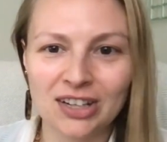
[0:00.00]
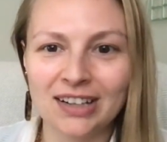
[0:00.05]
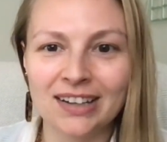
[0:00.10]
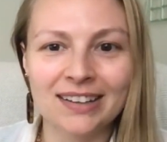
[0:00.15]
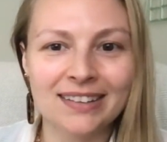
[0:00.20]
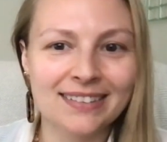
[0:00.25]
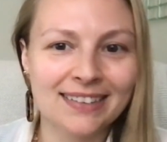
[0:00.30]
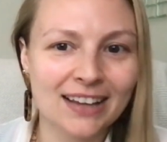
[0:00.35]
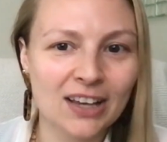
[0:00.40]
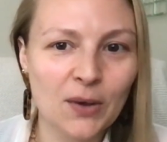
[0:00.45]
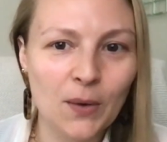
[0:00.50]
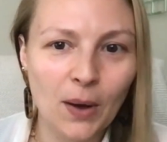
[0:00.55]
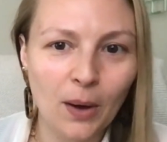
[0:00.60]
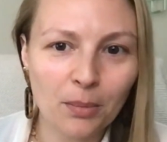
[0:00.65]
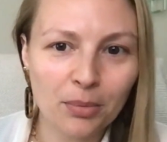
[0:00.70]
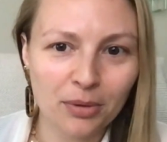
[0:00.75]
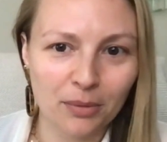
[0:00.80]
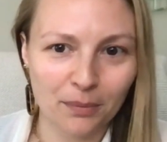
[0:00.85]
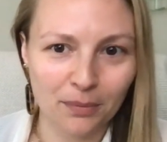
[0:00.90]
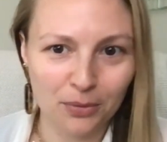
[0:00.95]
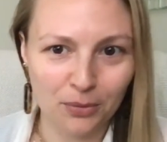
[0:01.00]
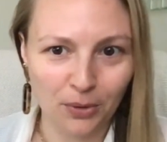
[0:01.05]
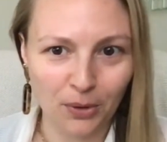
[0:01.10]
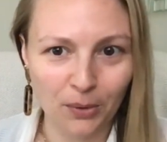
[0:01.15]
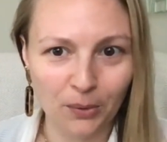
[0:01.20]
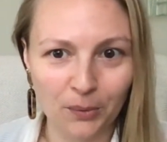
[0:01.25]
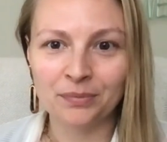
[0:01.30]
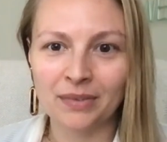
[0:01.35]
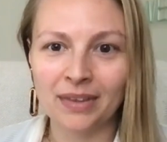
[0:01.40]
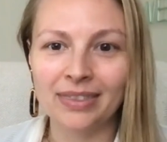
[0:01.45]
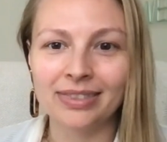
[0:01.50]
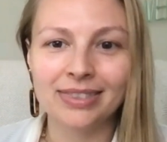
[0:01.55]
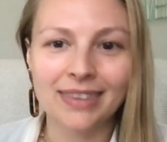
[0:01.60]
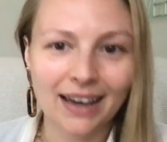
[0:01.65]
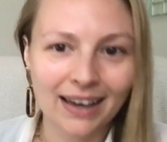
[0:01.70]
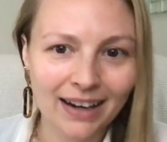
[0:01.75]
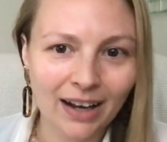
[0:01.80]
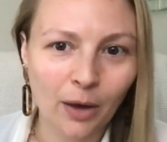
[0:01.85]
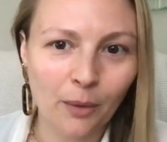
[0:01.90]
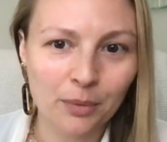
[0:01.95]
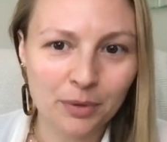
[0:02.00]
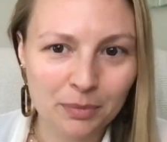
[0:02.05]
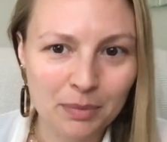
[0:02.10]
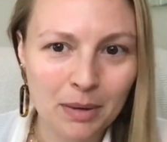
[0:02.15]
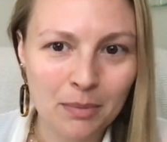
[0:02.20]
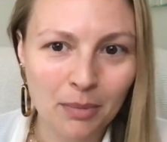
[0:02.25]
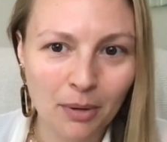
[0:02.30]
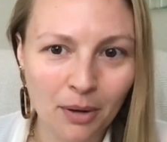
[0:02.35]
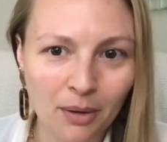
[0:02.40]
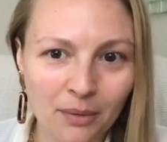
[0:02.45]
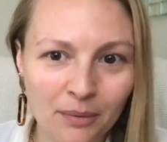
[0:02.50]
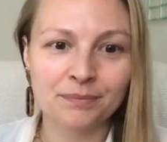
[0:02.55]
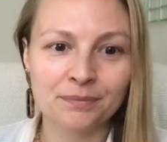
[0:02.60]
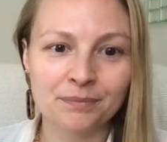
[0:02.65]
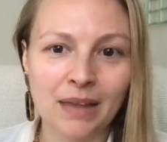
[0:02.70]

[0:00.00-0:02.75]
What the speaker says: it is that you help them through, that helps people.